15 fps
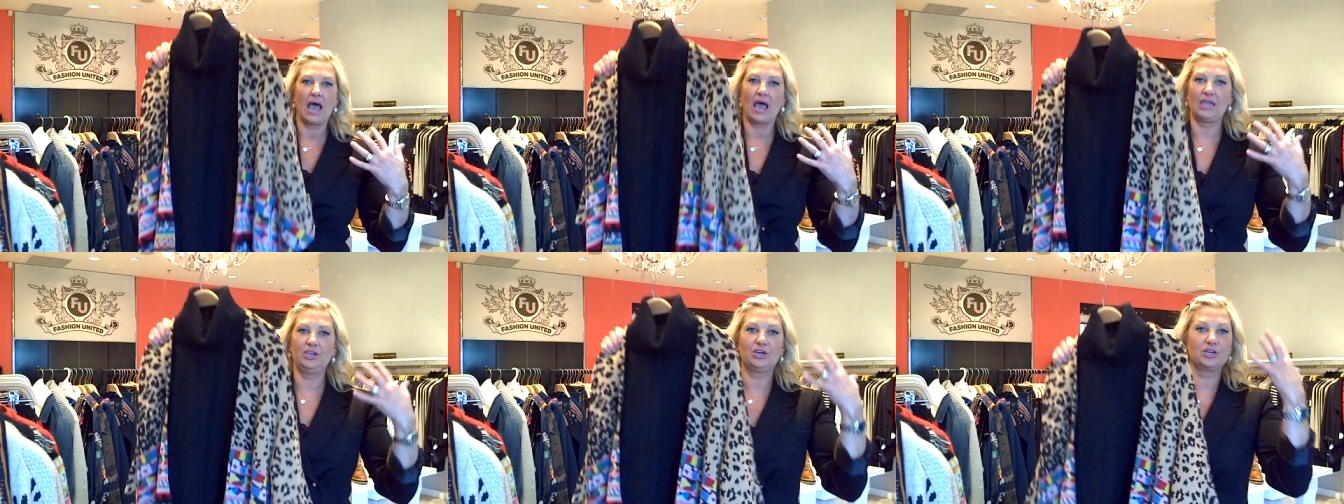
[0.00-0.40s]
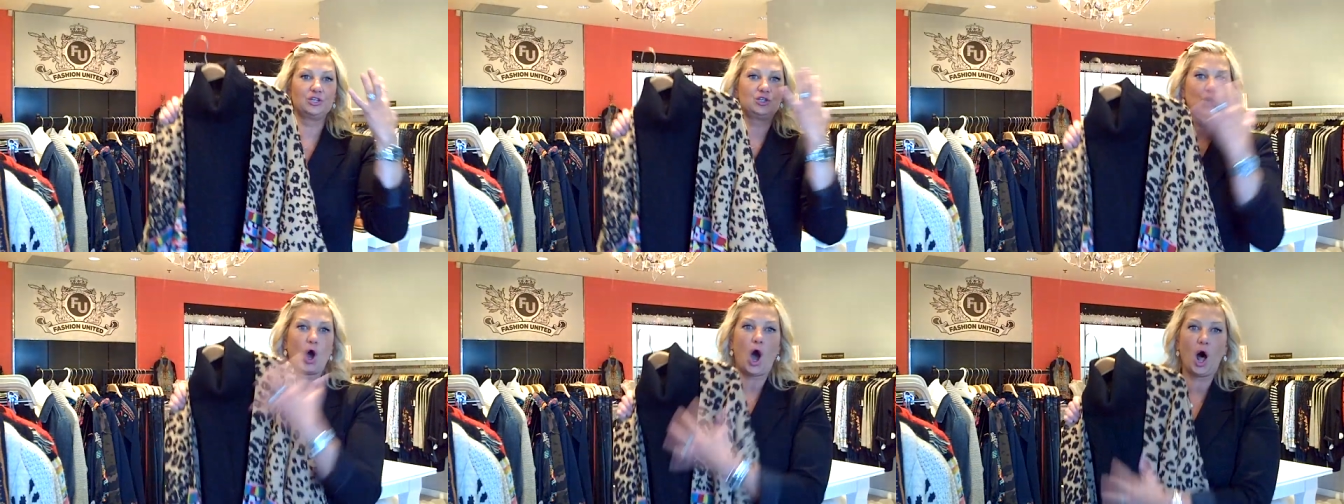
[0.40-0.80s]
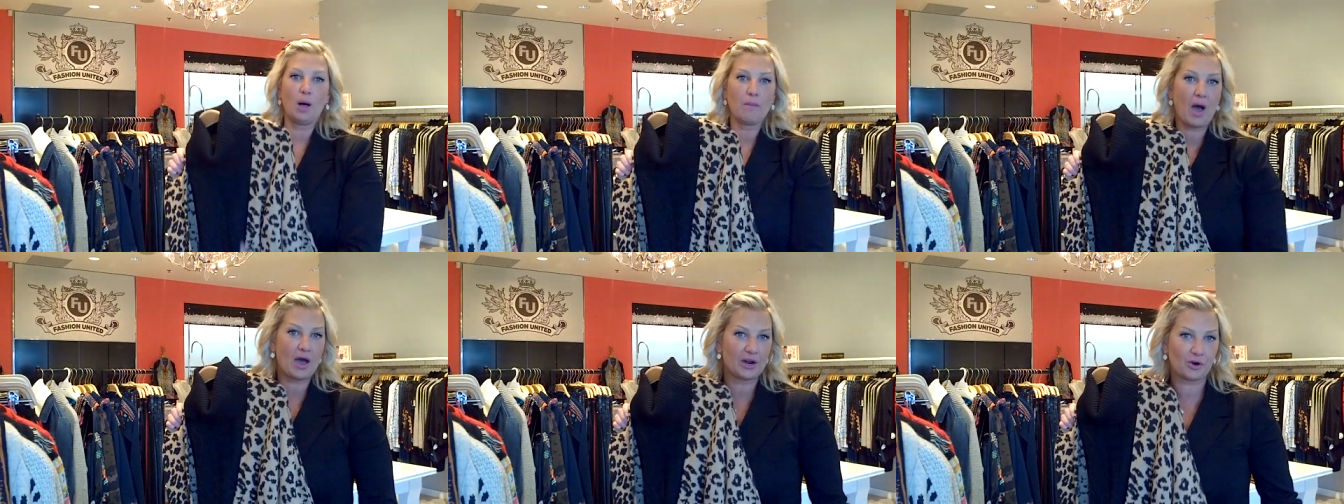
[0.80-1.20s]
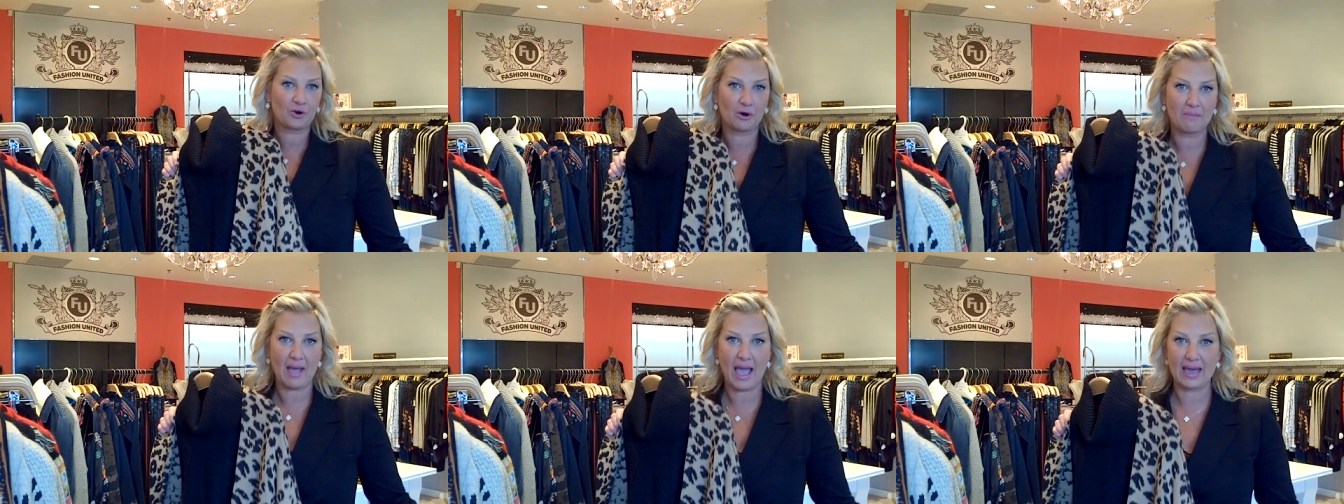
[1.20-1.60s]
You could do all
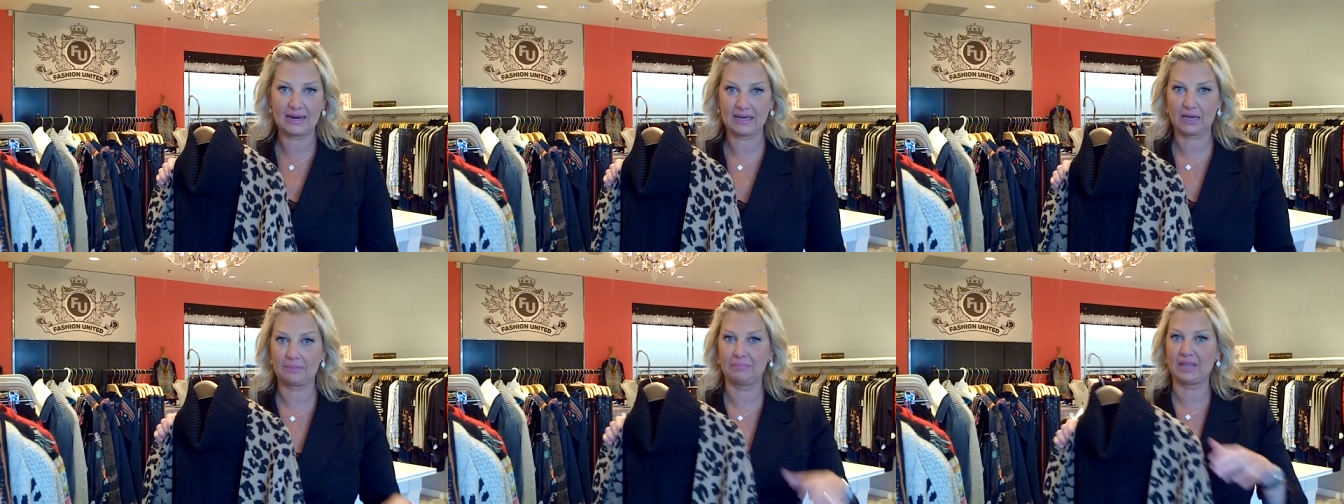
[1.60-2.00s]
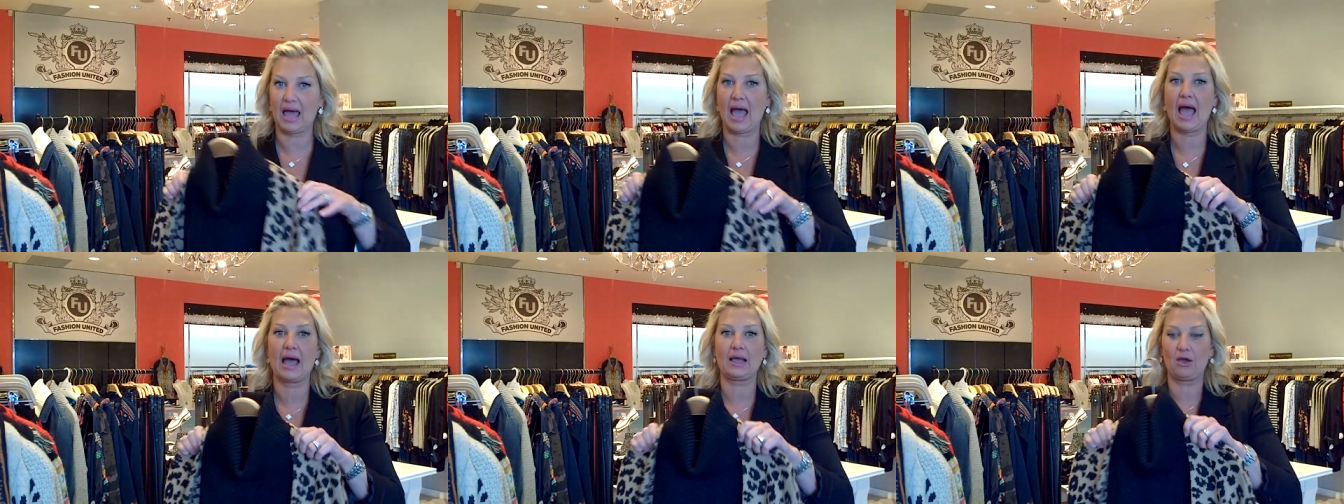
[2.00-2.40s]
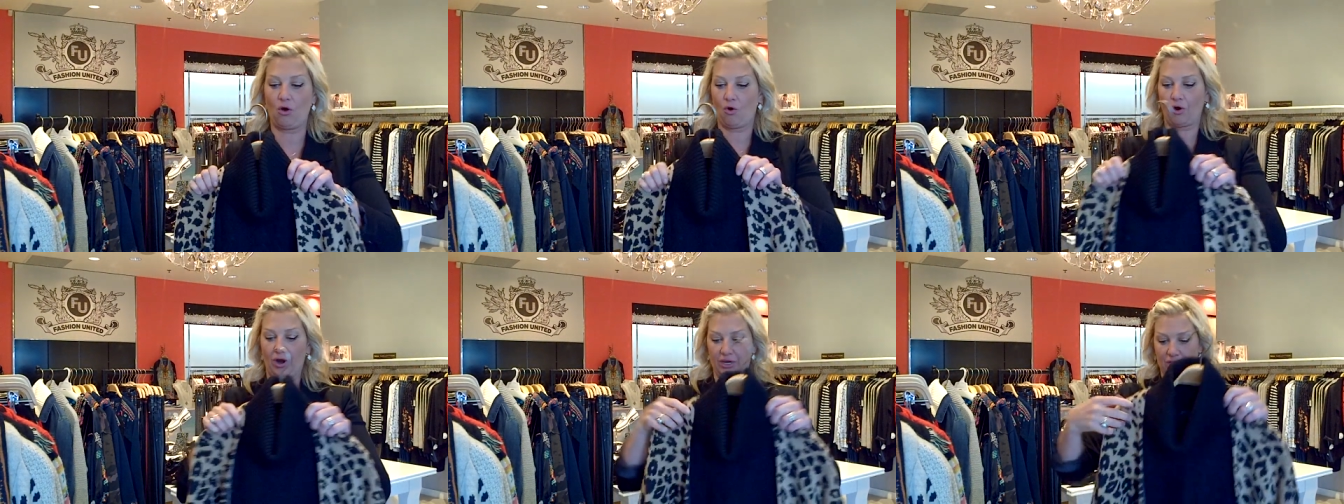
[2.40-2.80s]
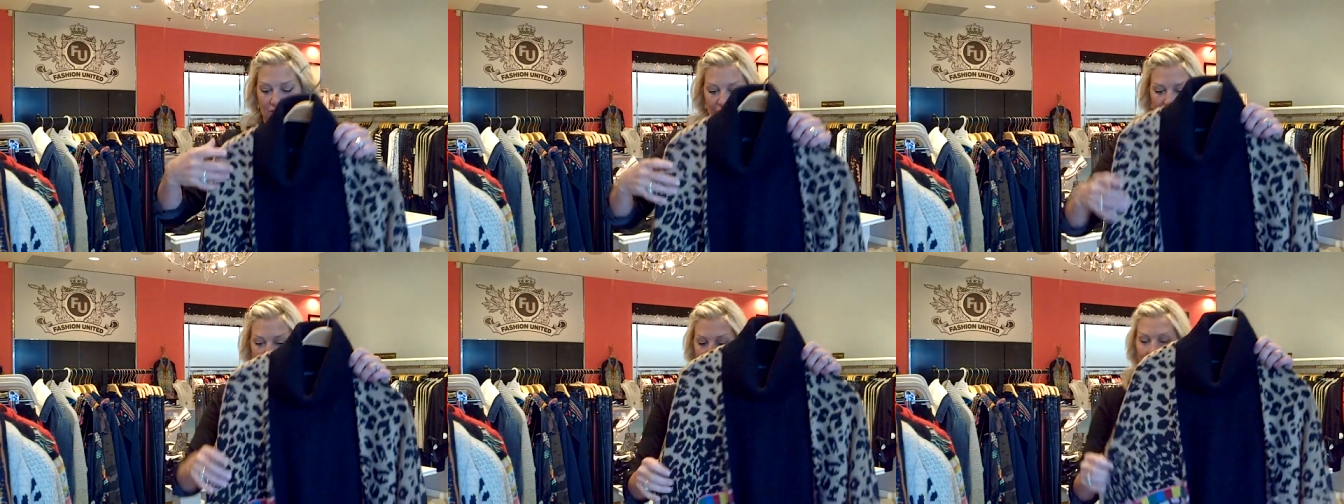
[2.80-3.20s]
monochromatic black, or you
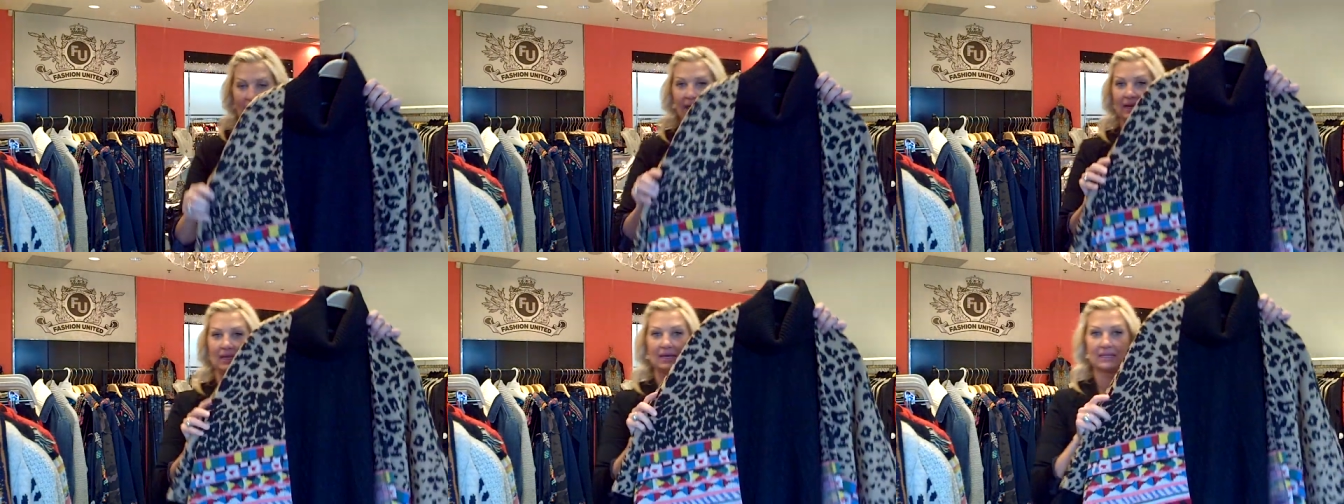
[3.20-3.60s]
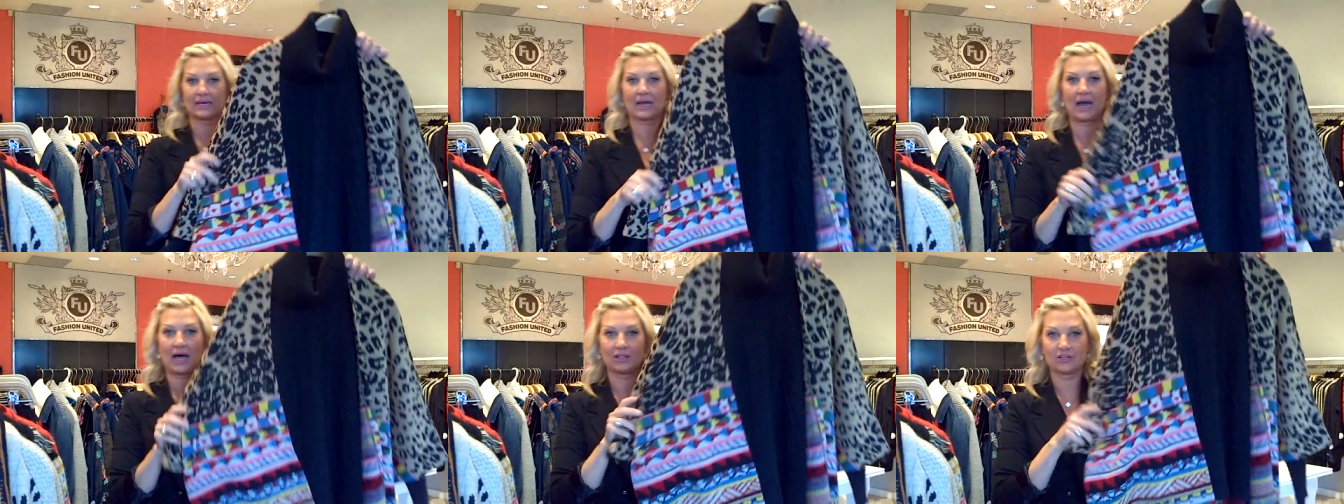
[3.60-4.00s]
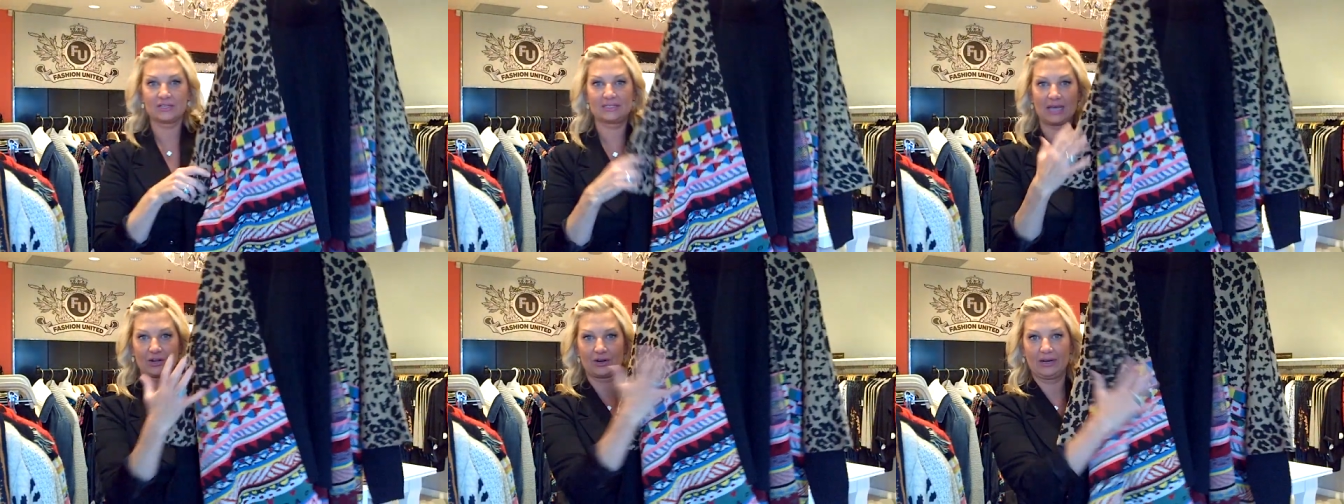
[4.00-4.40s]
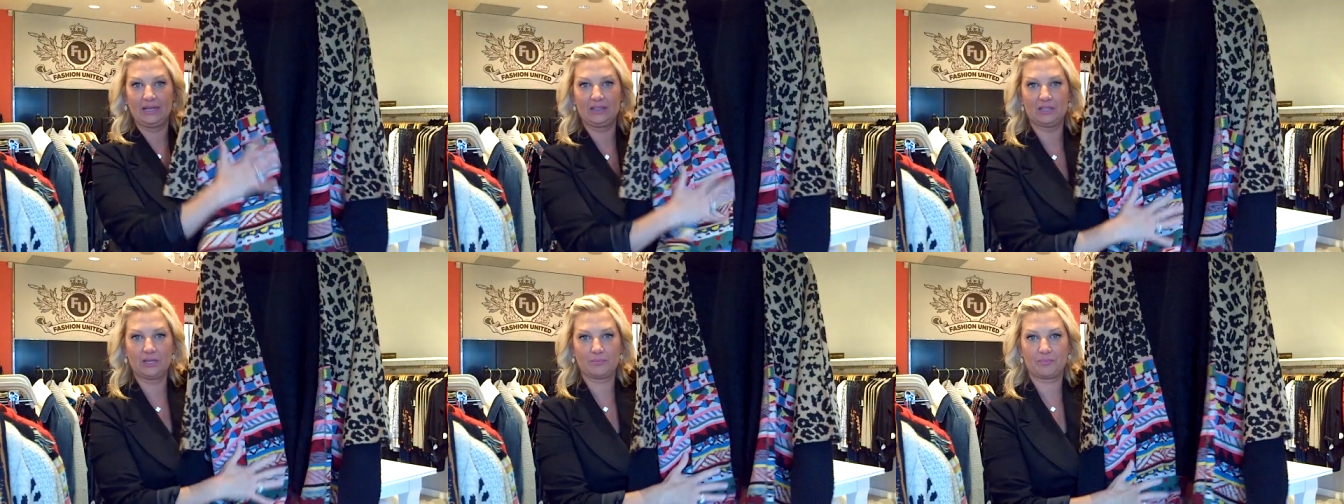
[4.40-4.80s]
can do any of the colors that are
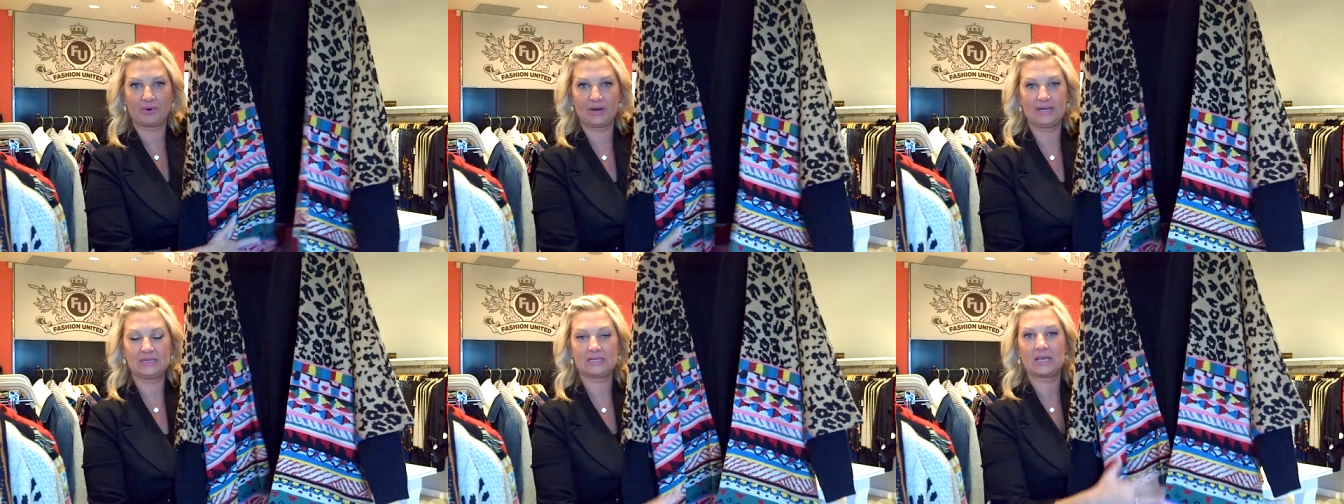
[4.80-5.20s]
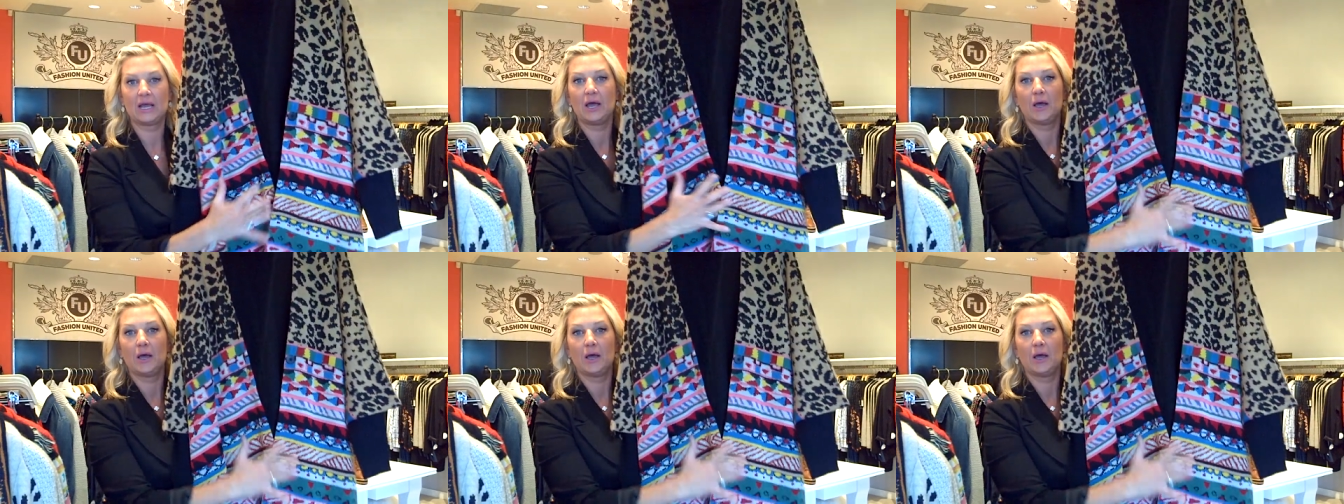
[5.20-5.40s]
in the print.